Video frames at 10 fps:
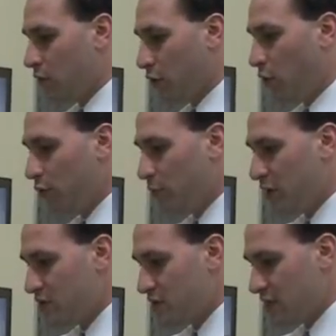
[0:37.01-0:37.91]
We're going to hold the
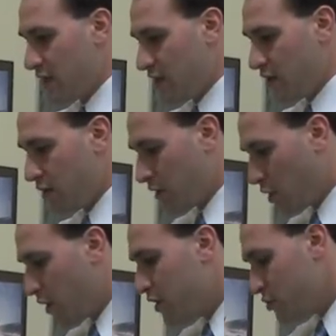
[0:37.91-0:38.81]
patient's head here
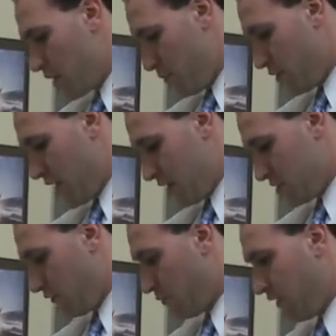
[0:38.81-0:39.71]
and go ahead and drape your
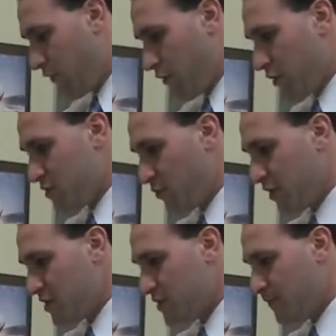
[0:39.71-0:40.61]
hands over my forearms,
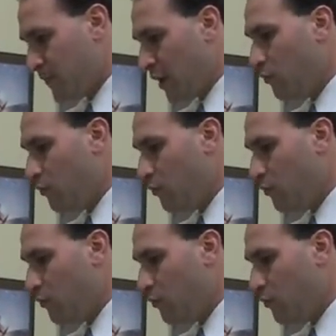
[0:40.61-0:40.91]
please.